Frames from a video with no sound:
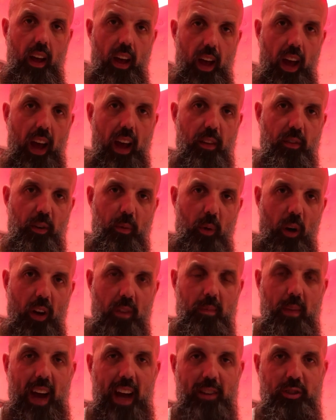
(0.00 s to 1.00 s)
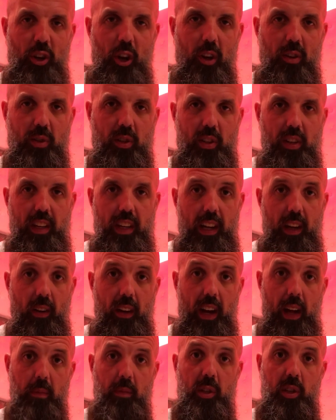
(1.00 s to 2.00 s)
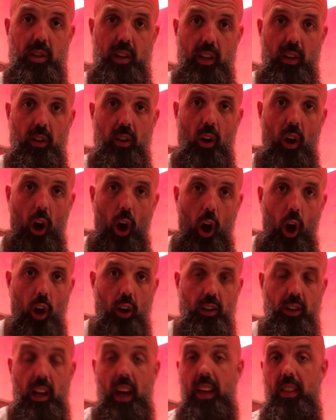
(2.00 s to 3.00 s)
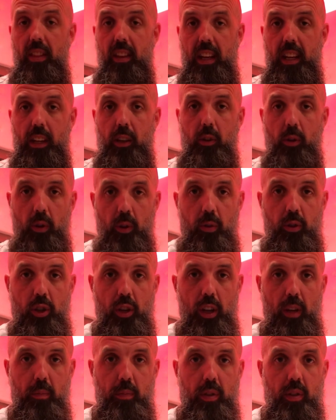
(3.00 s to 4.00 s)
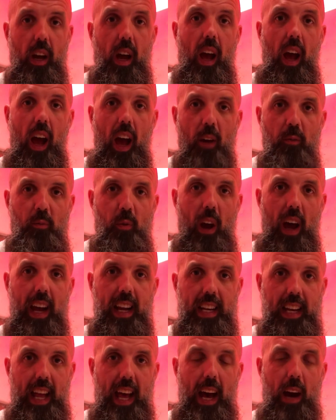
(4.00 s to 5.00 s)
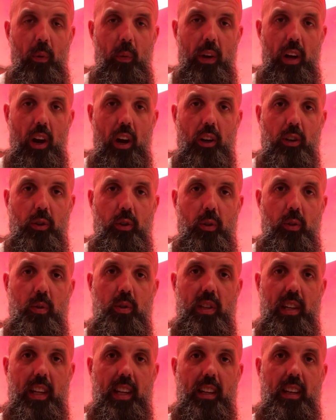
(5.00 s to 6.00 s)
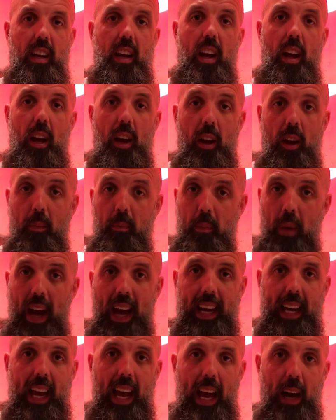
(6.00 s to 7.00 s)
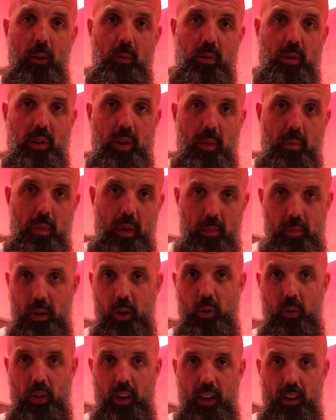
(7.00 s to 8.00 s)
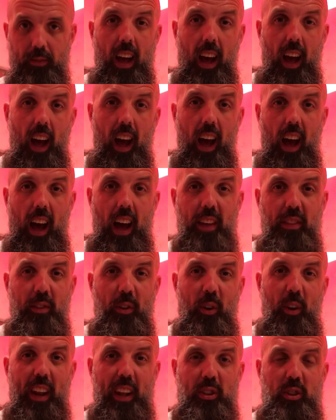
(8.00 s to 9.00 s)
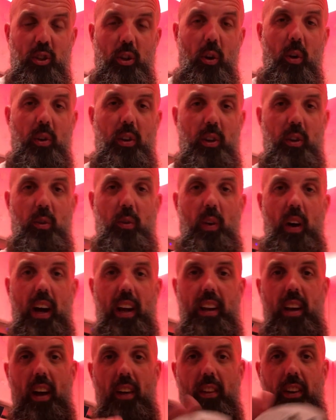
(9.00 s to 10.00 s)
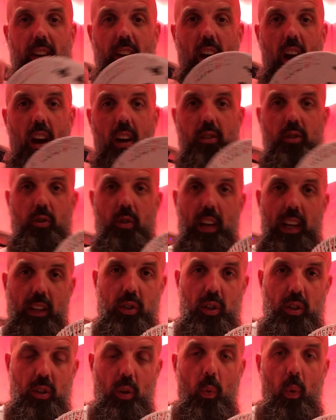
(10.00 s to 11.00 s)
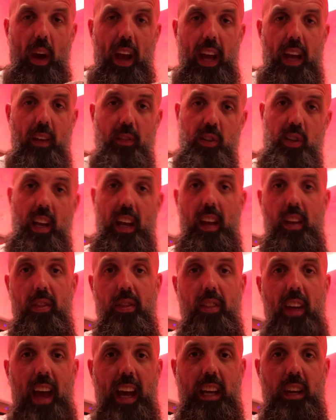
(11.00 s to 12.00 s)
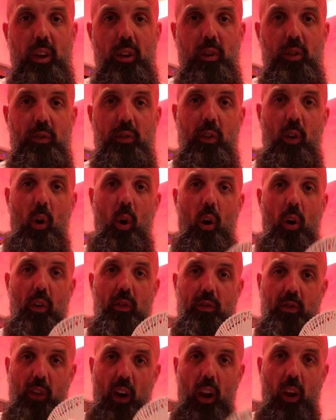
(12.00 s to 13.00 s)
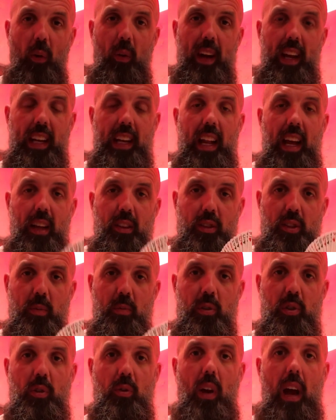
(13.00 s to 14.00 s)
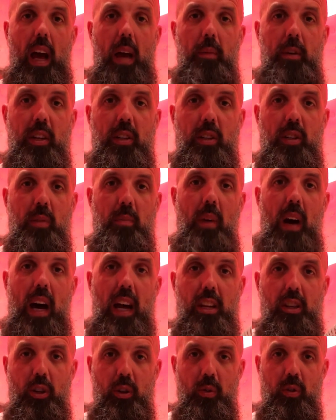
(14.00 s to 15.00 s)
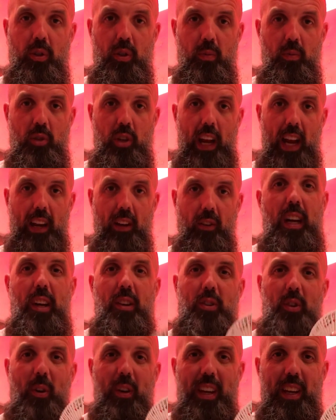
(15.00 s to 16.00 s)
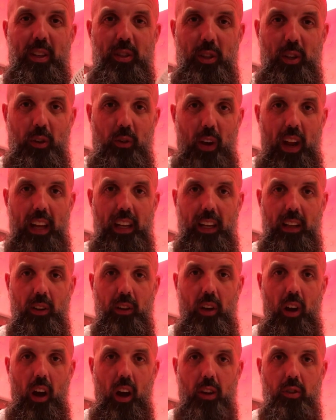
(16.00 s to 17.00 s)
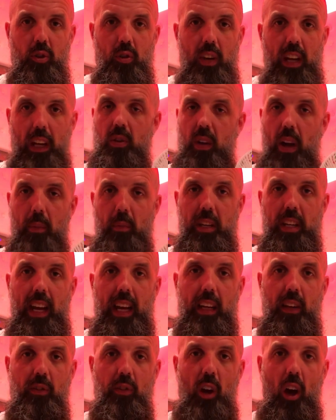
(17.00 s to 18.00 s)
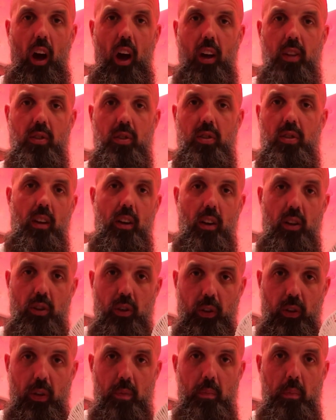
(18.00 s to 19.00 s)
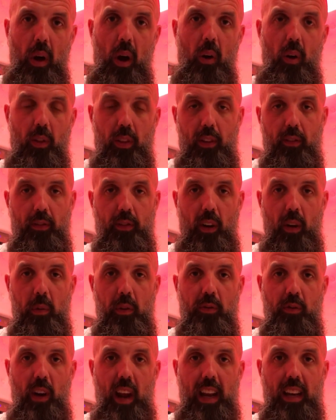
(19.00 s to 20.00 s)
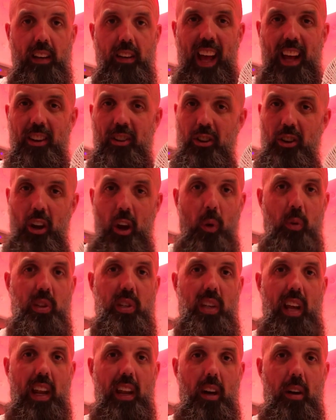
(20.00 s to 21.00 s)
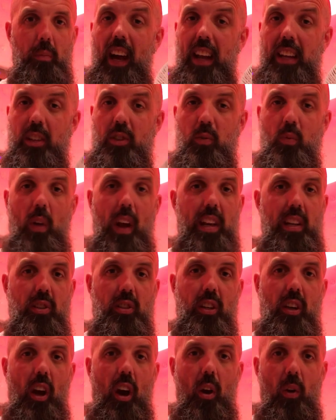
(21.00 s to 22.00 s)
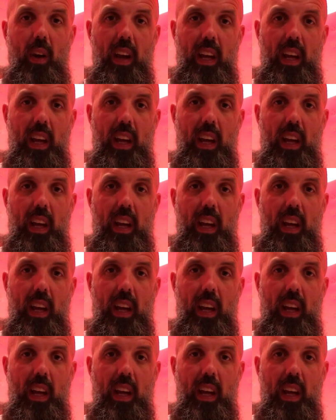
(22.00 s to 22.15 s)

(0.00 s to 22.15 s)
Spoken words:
Hey everyone, Matt Johnson here, and I'm still on the cruise ships, and right now we are cruising back out to Bermuda. I thought I'd show you another card trick as a way of saying thank you for following and subscribing to my YouTube channel. So here's a great little card trick. Grab a deck of cards, you can borrow them from a friend, no setup, and it's ready to go